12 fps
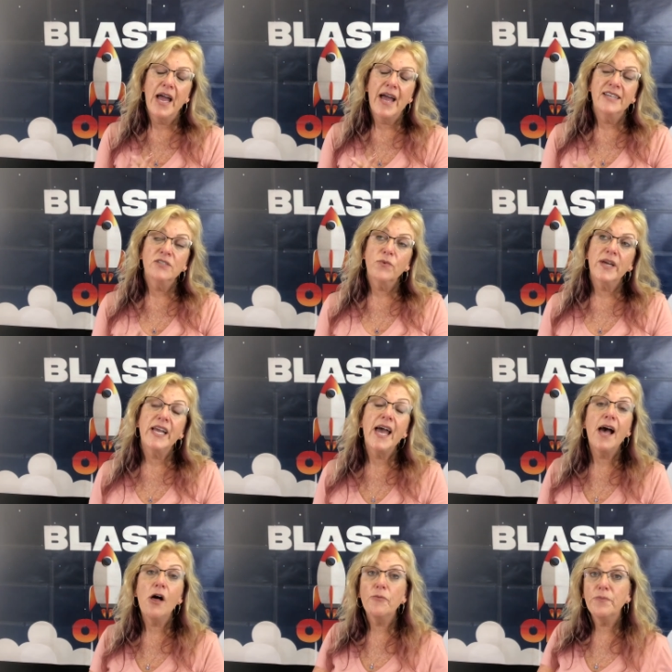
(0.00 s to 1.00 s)
as a way to
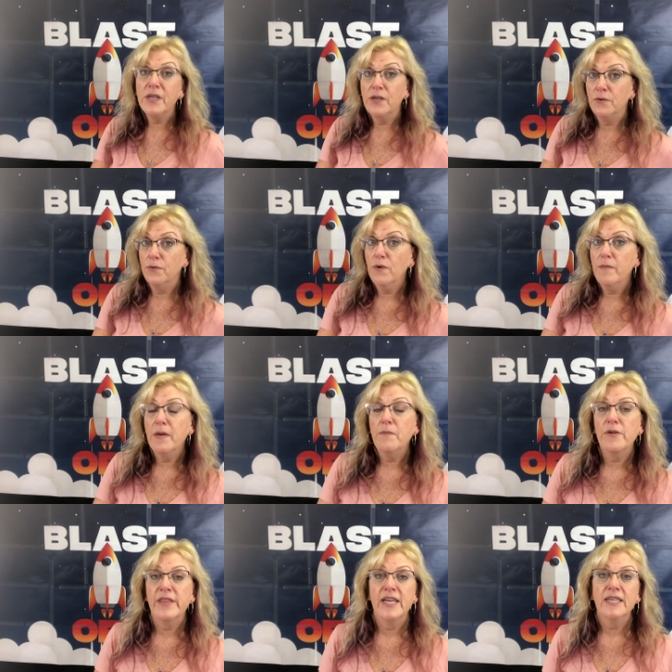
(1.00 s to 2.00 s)
help you
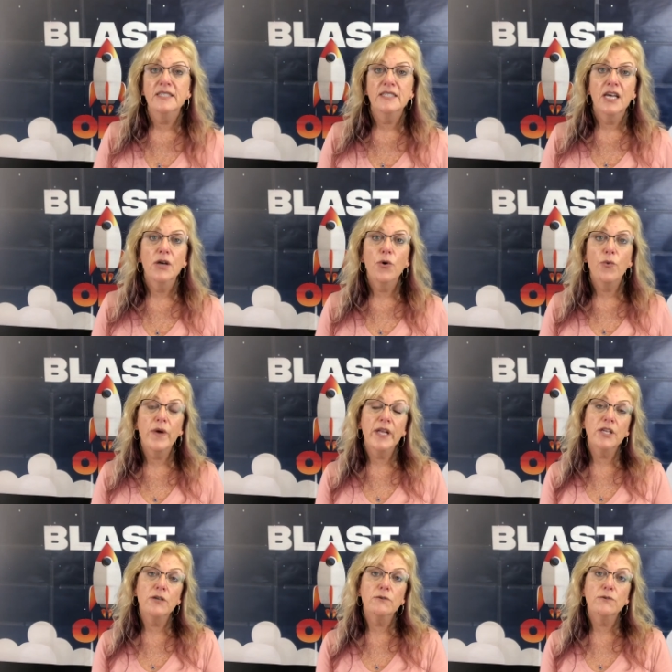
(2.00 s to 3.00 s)
remember this,
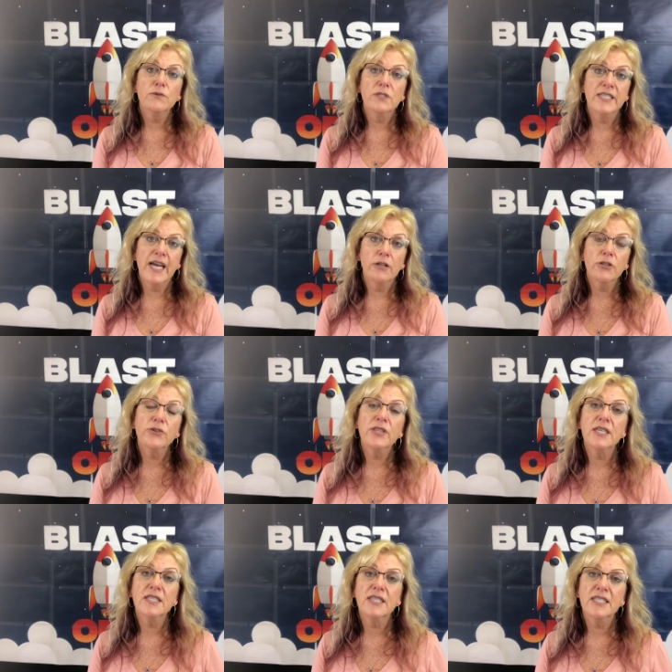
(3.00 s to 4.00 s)
when you download
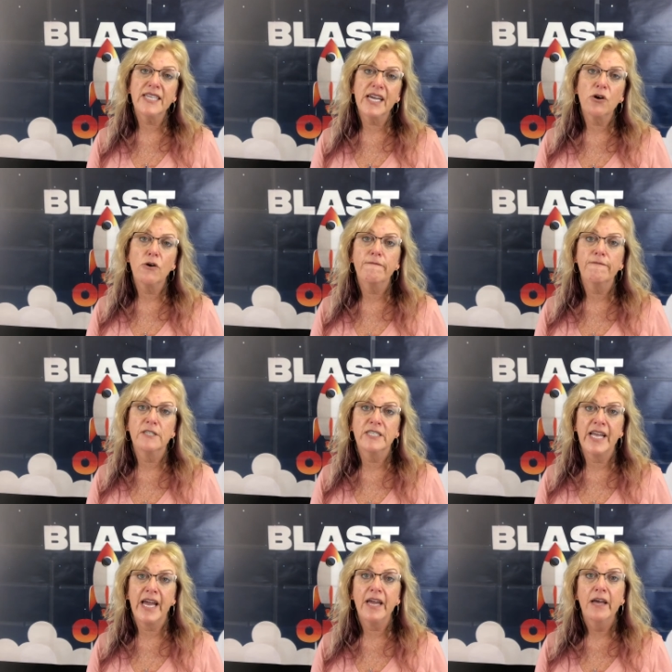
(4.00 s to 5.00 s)
the take home for
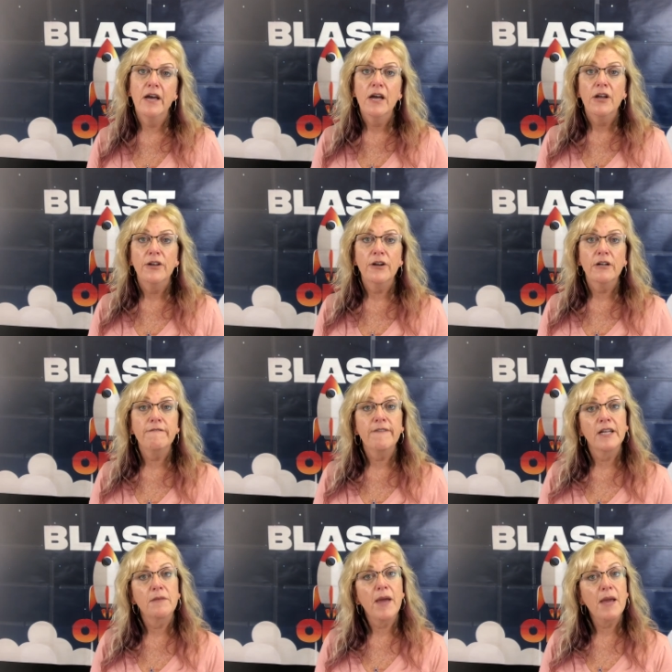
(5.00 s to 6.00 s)
today, you're gonna
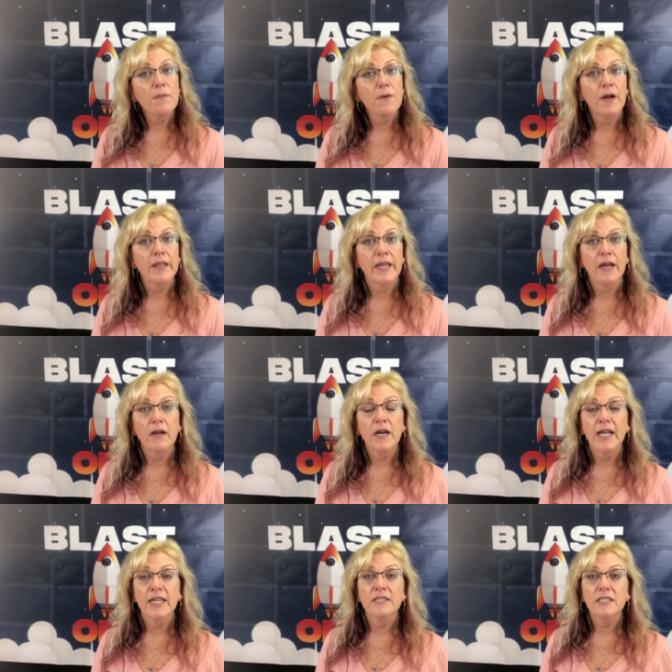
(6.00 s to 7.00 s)
find a paper on there,
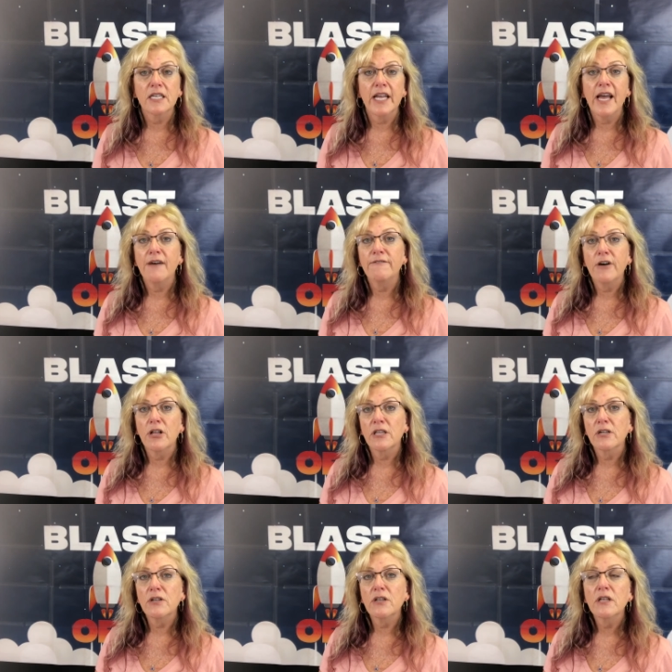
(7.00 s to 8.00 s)
and it's gonna have a
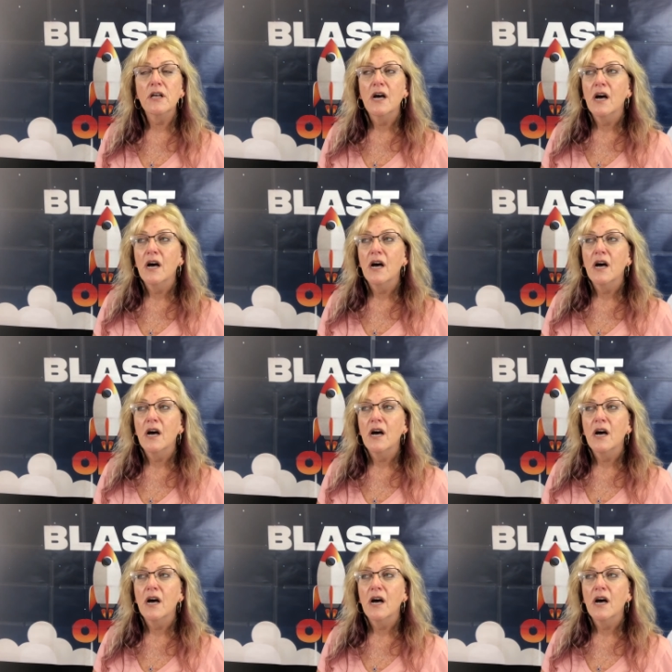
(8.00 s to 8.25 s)
little